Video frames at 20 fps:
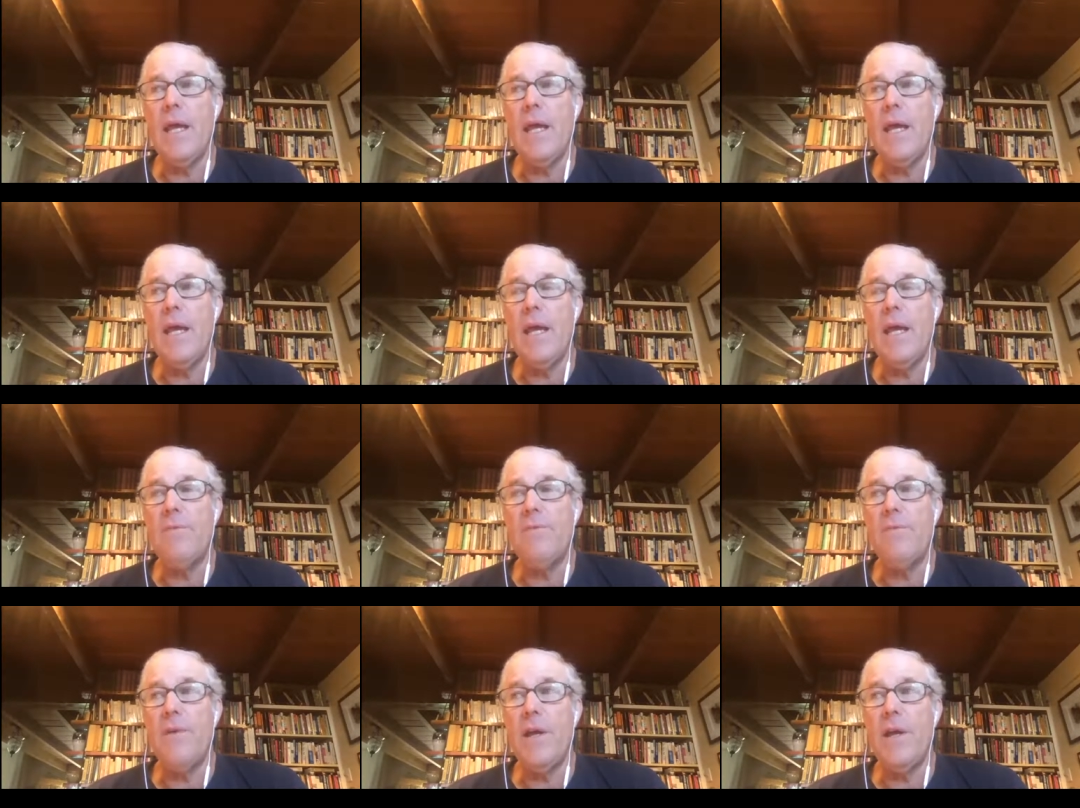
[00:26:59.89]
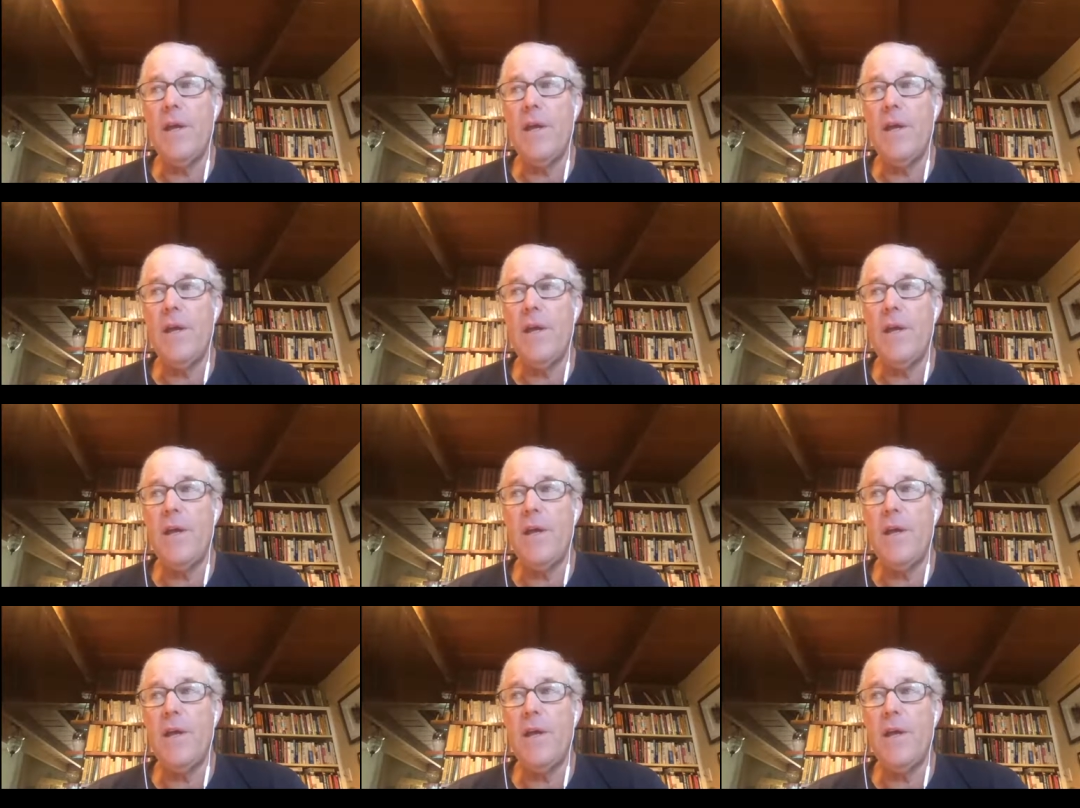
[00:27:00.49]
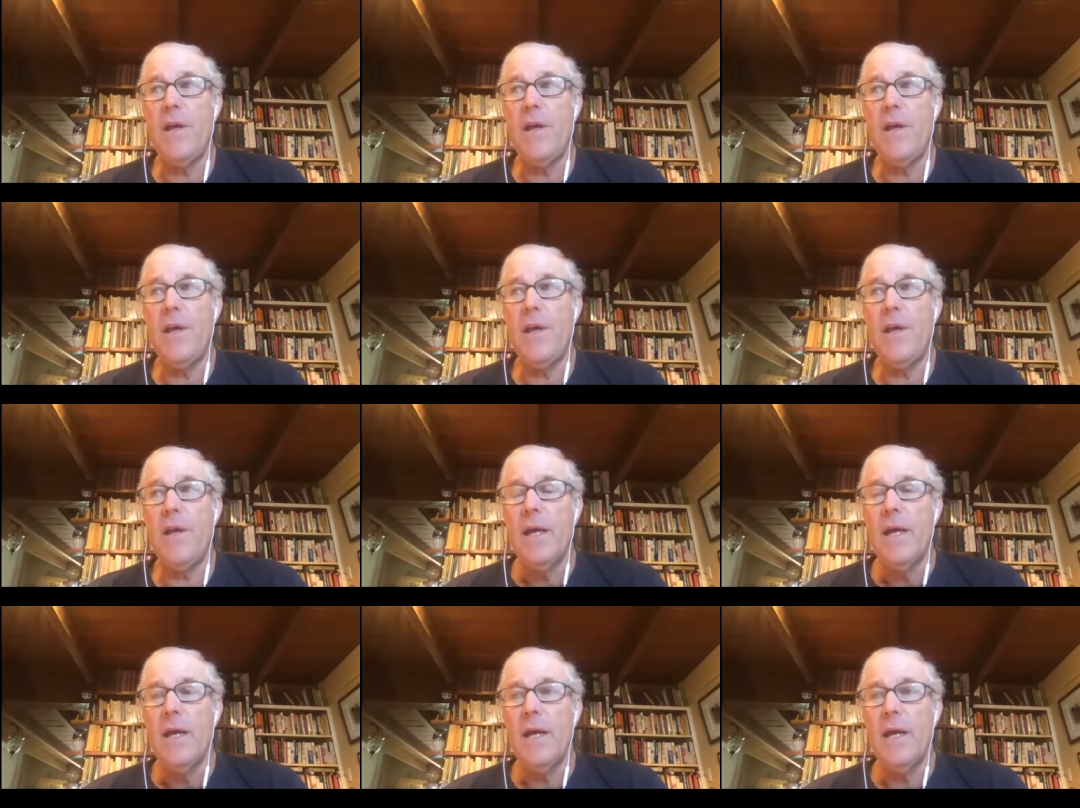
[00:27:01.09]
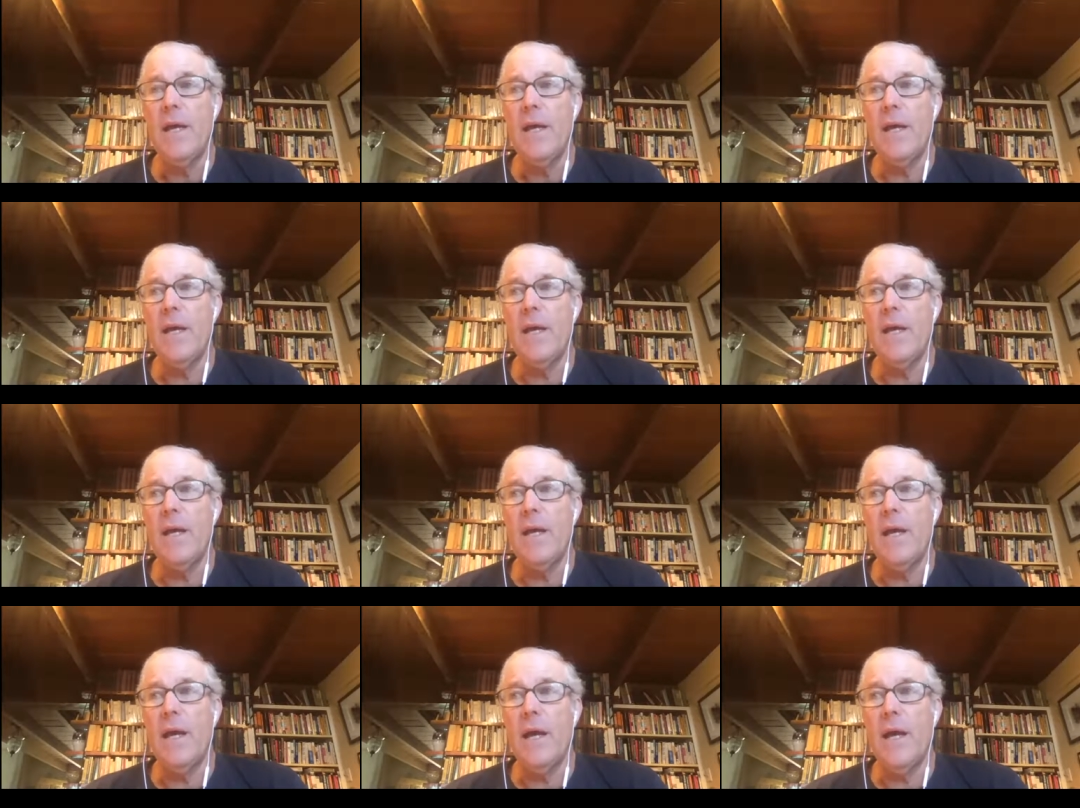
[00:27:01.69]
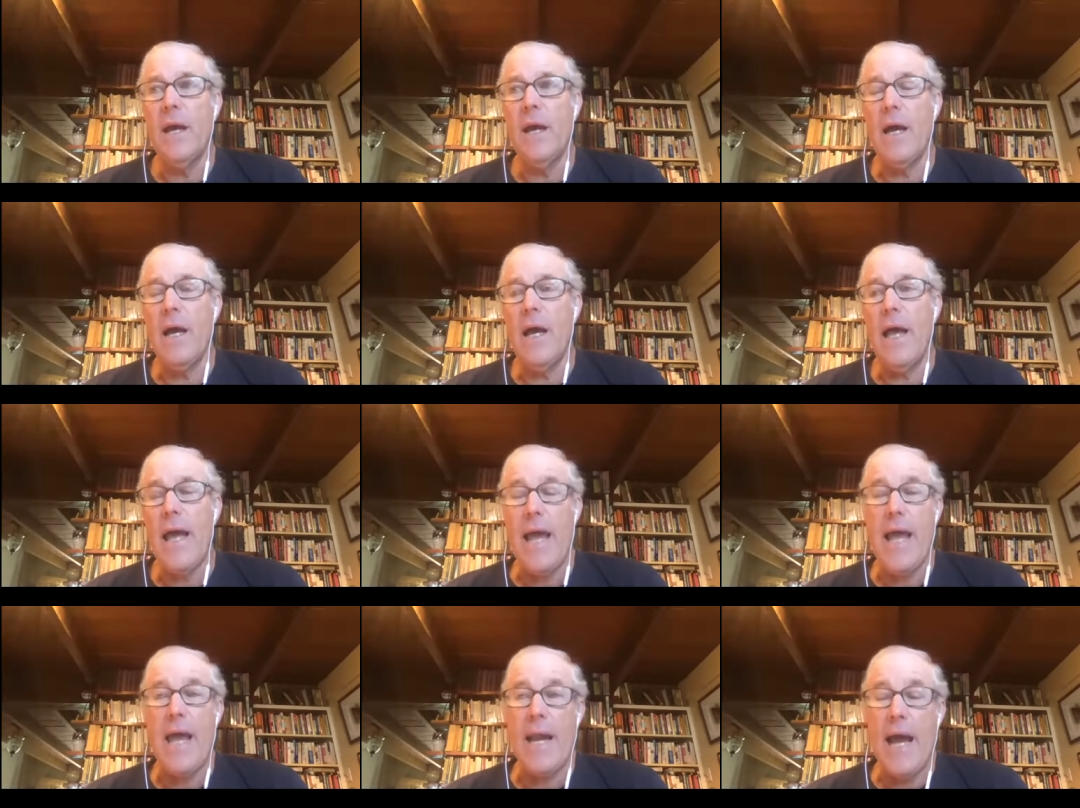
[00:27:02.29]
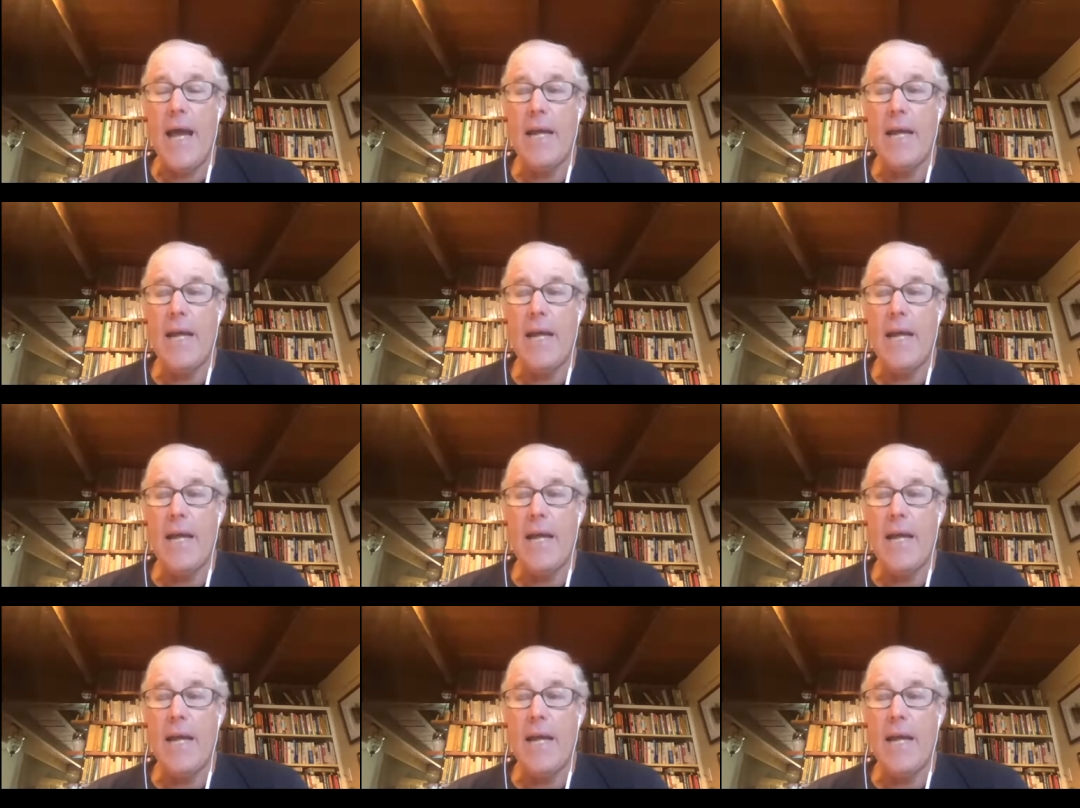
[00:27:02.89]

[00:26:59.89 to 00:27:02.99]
if if there's one and i